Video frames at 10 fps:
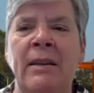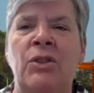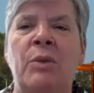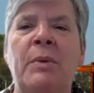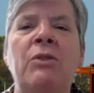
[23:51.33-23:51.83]

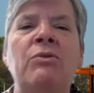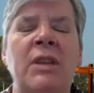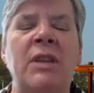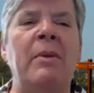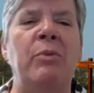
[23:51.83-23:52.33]
So we knew
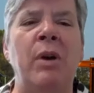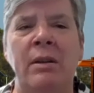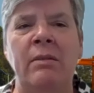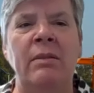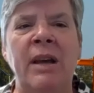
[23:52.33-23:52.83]
some of
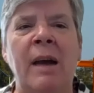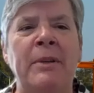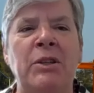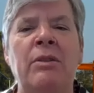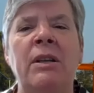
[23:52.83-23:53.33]
what the
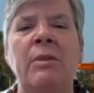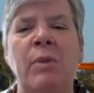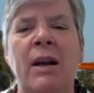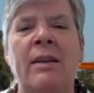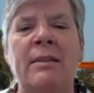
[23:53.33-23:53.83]
opportunity
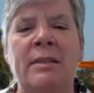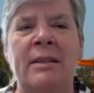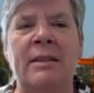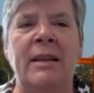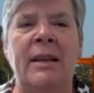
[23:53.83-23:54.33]
was
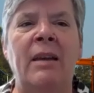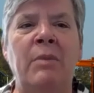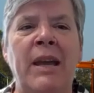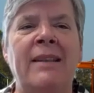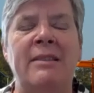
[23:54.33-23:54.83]
and
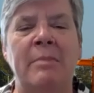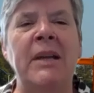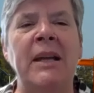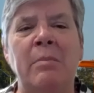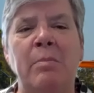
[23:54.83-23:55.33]
we had some
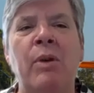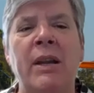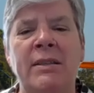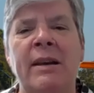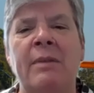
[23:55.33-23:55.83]
data
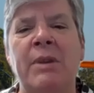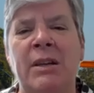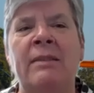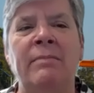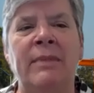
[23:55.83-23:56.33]
points that we
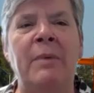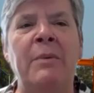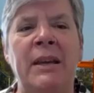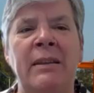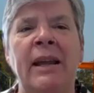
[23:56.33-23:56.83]
could that
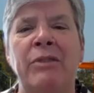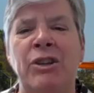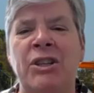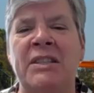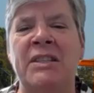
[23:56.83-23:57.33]
we could
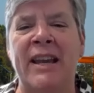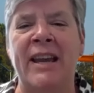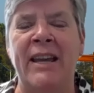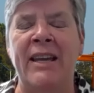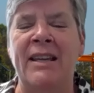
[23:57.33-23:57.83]
leverage to
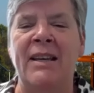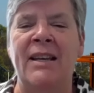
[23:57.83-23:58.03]
say